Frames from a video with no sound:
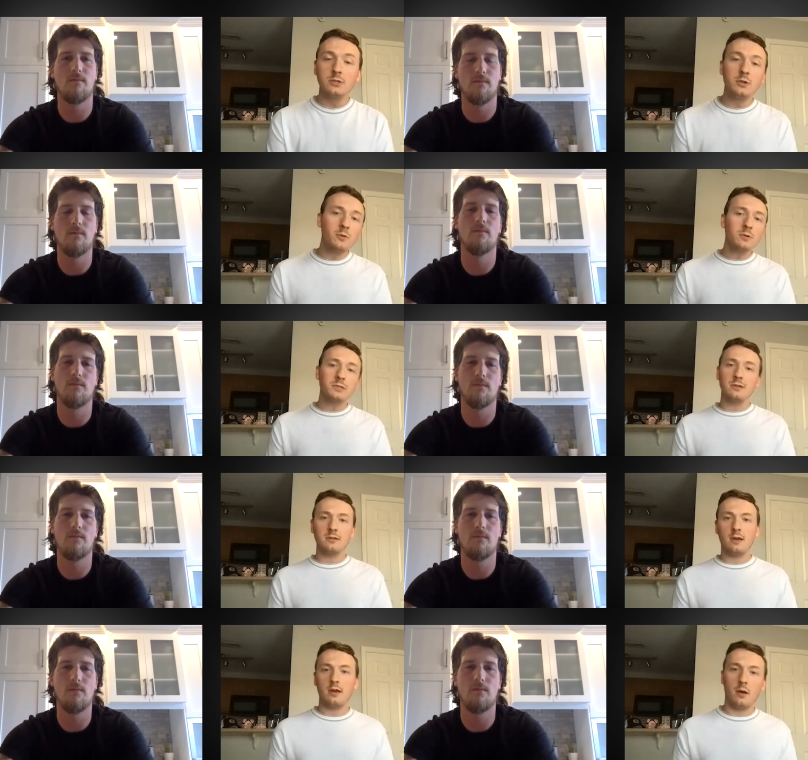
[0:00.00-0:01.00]
Speaker 1: Do you, as
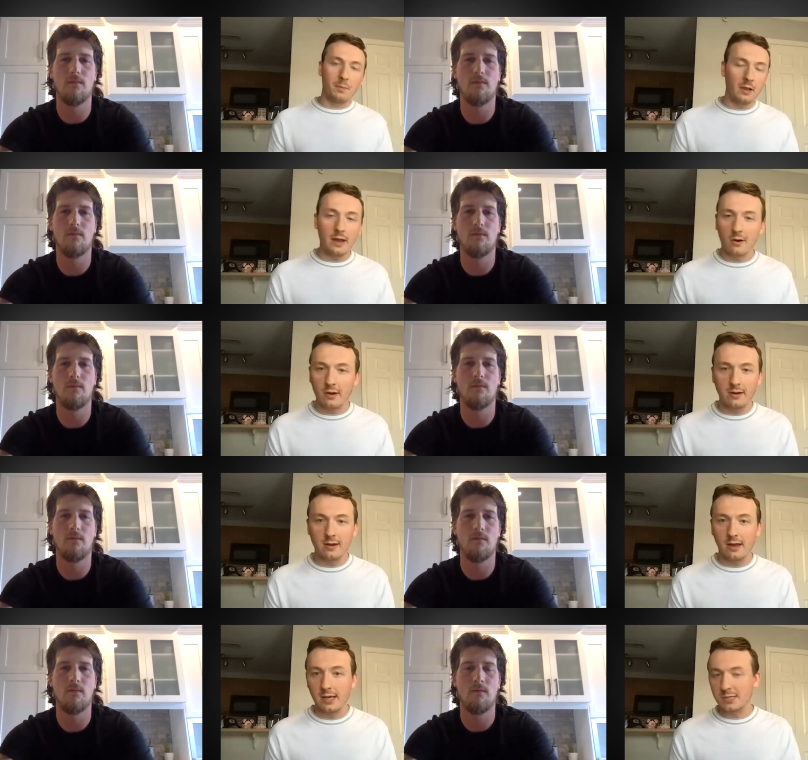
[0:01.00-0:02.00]
a, a player,
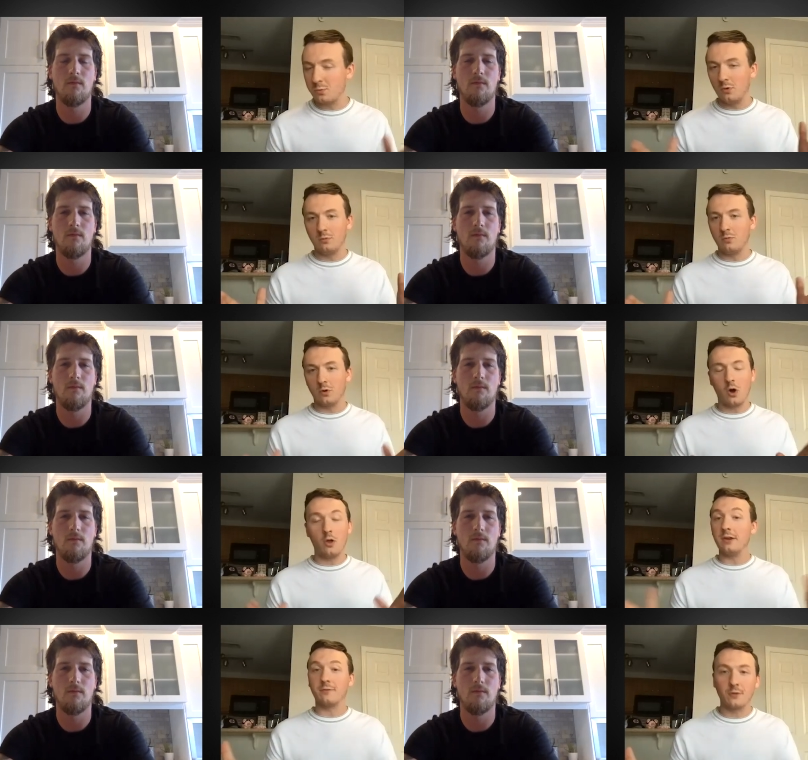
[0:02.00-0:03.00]
and I guess we'll we'll
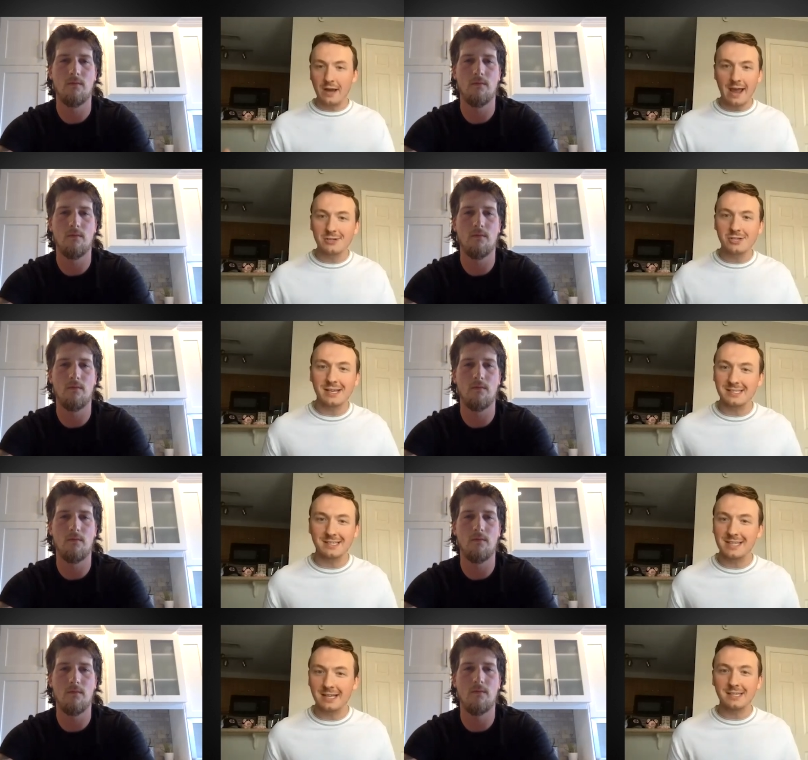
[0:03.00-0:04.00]
call it a free agent because
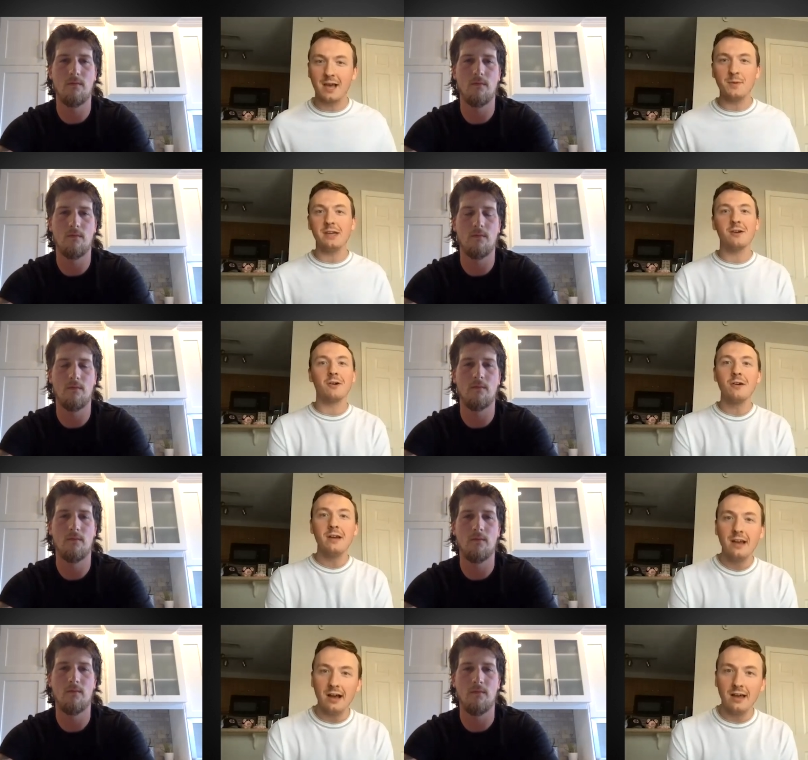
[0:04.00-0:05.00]
it's that time of year,
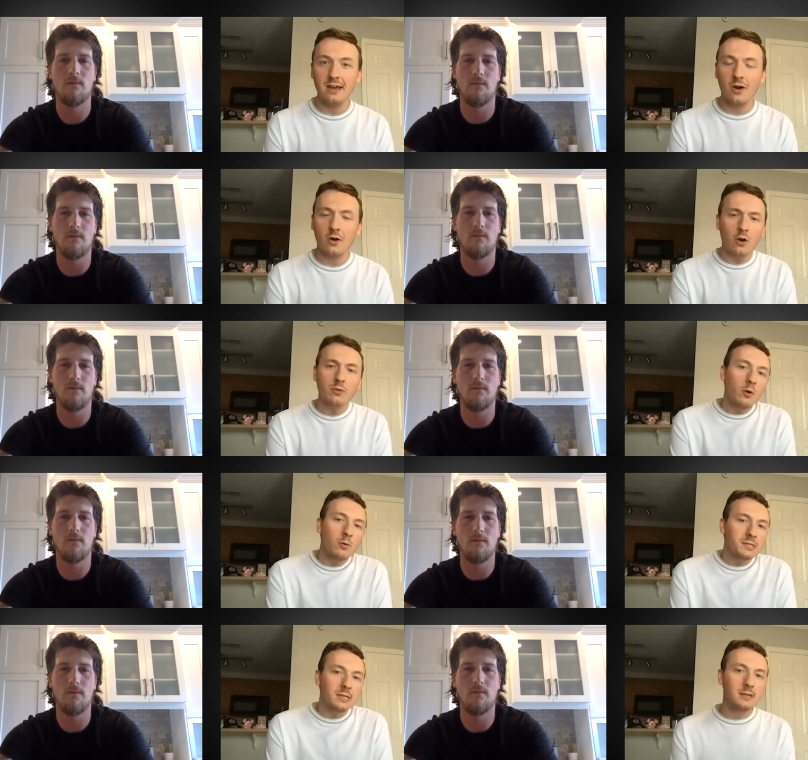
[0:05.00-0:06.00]
uh, are, are
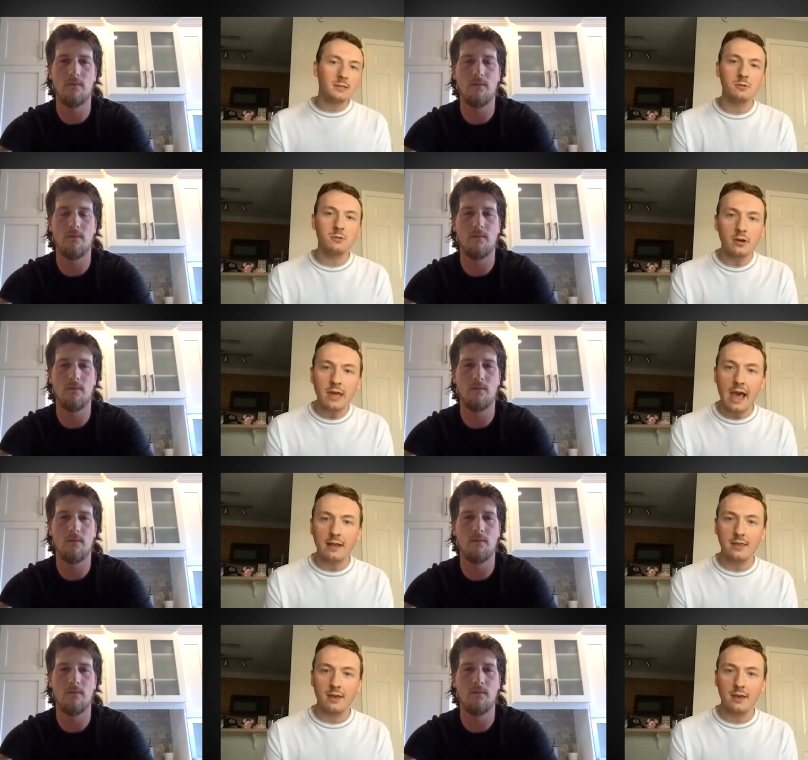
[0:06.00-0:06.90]
those things you look at